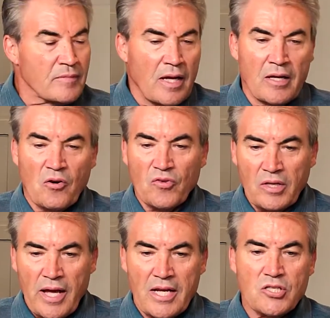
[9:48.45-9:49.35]
And over the
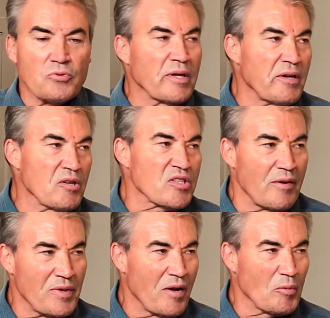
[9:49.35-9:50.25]
last 3 years,
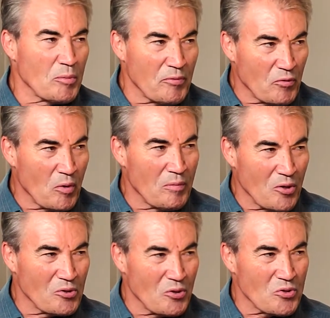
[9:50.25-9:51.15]
I've been able to perform
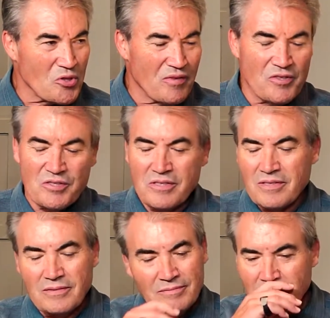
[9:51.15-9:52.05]
both of those services.
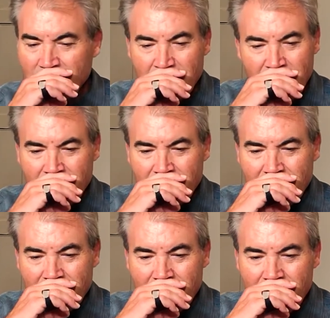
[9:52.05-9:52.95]

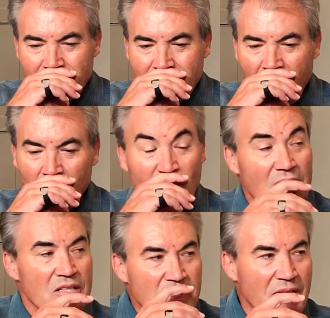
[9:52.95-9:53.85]
I
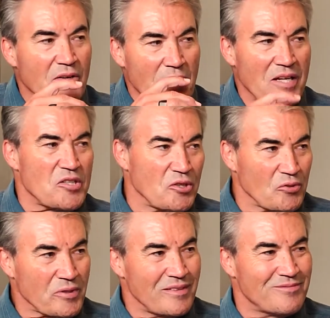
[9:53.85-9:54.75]
wanted to see
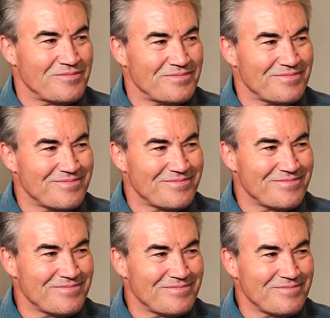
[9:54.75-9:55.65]
grandchildren.
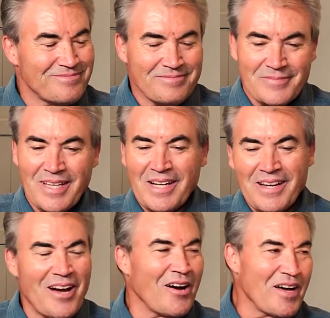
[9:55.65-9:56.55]

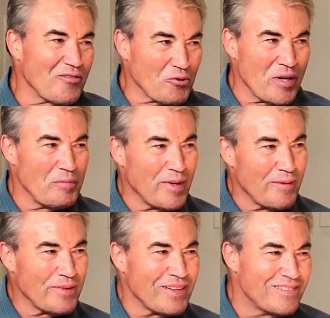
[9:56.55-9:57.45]
And now I have a grandbaby.